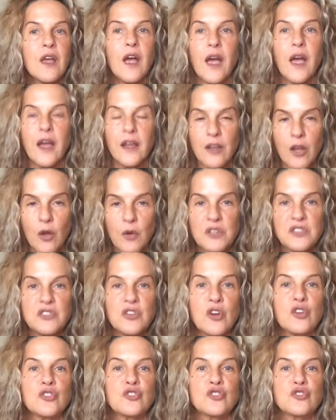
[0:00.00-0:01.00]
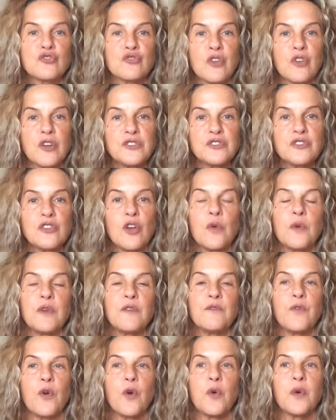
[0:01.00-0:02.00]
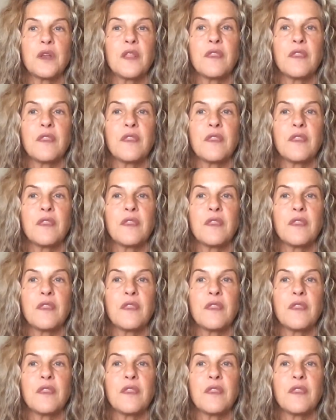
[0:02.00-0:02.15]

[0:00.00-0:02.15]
I know it's hard to trust going forward,